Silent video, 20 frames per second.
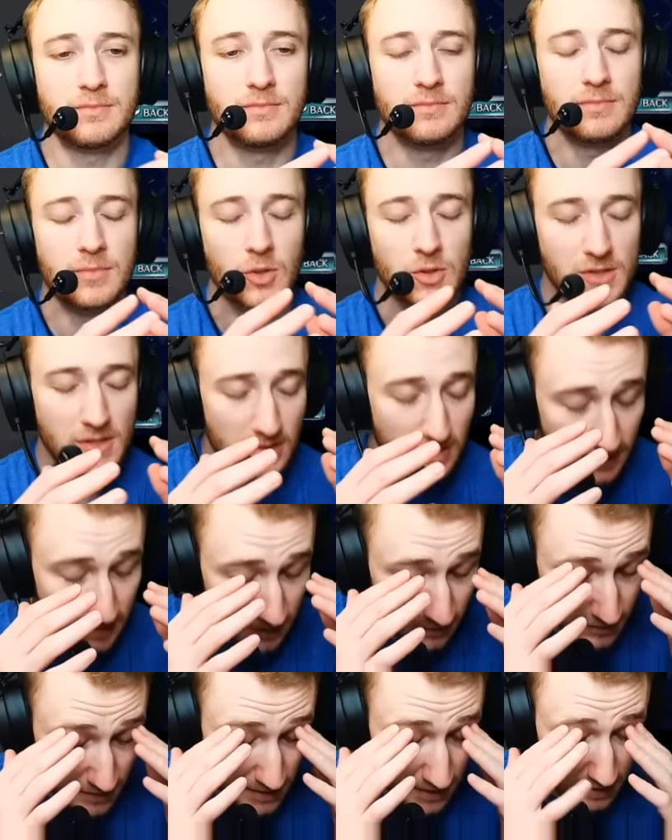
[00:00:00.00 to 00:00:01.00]

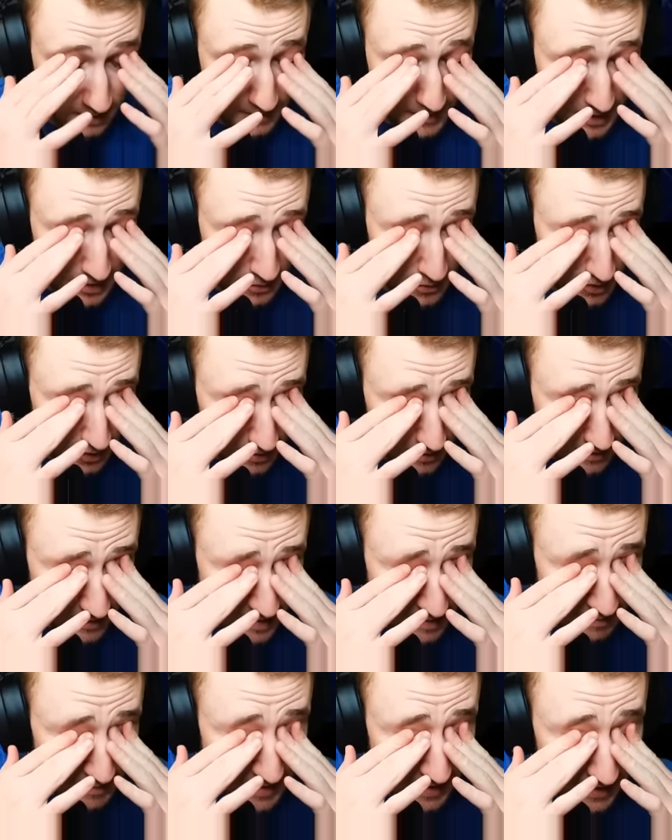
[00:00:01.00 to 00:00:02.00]
Borsalino was telling me you were
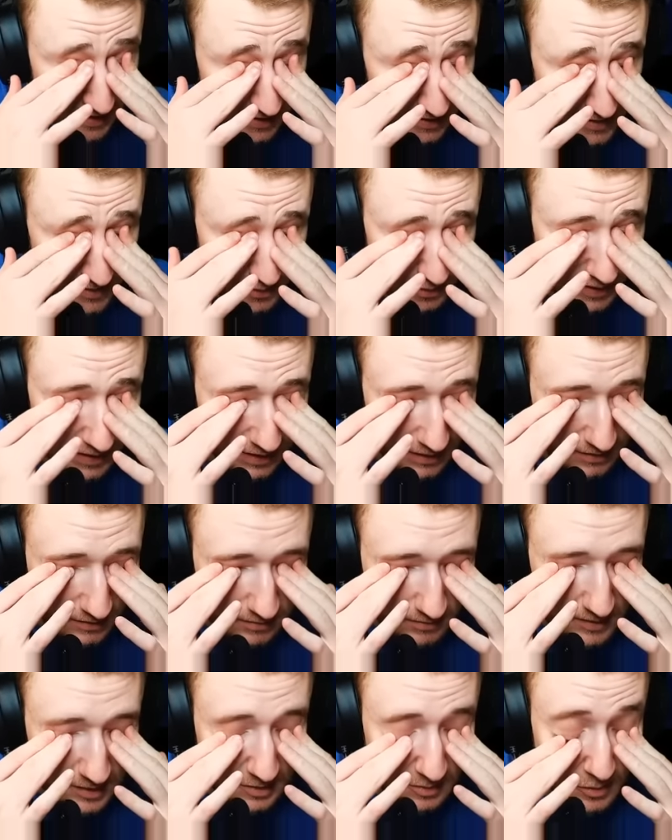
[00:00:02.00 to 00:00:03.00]
attempting it as well
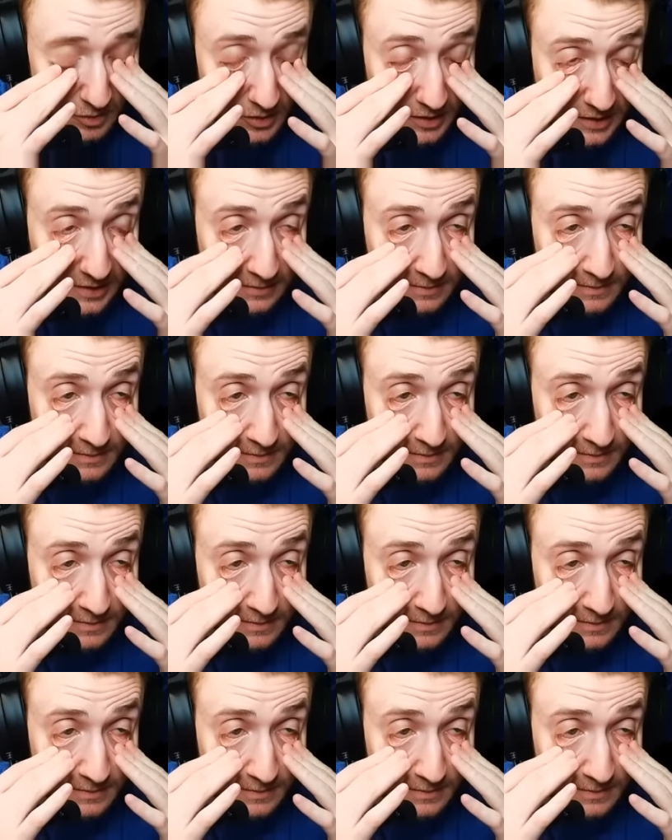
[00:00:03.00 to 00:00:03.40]
this morning.